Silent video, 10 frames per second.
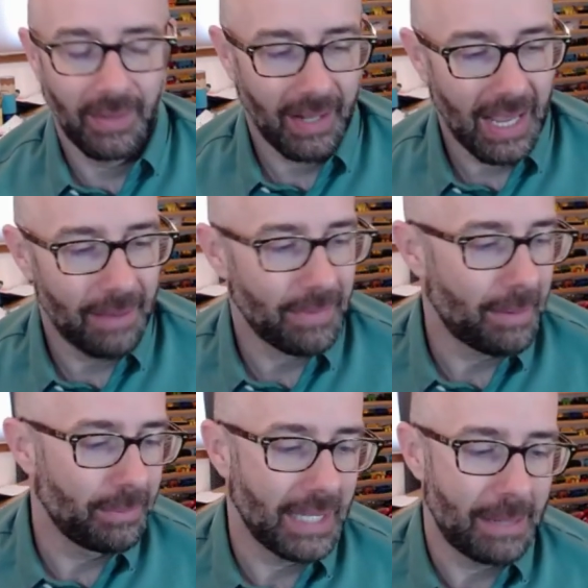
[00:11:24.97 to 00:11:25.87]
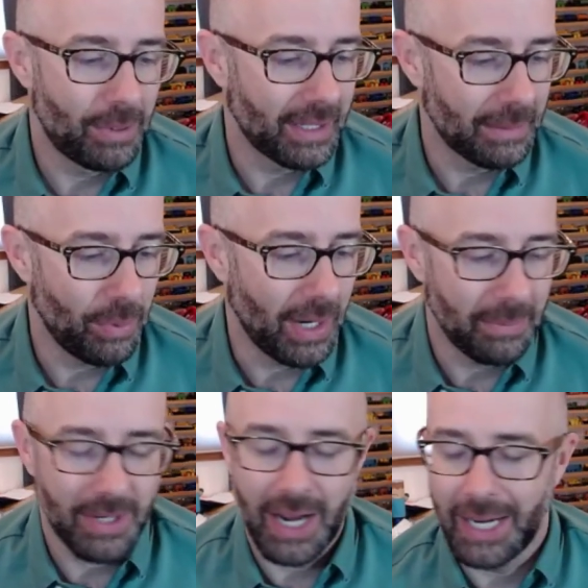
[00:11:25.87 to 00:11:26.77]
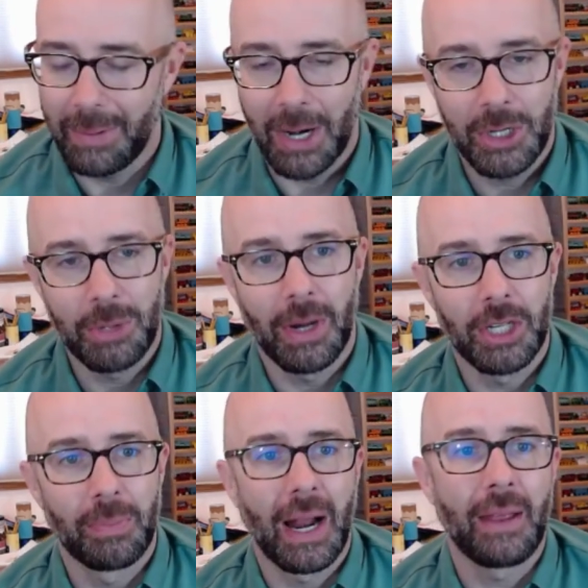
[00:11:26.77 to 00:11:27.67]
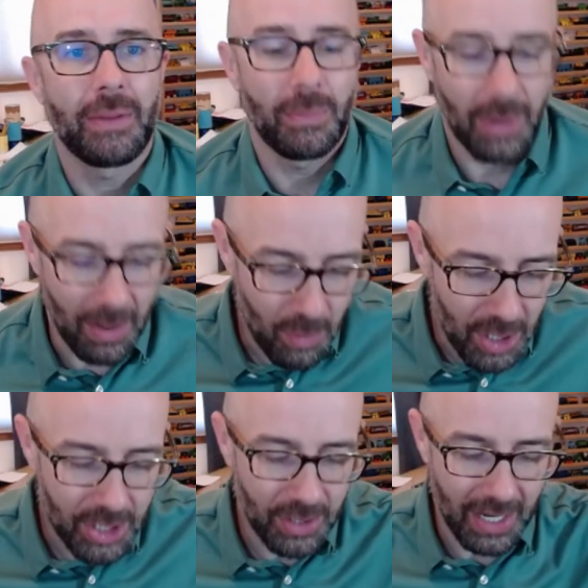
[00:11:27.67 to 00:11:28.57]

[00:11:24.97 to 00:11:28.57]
Okay, I'm belaboring the point. I'm talking about it too much, but I want you to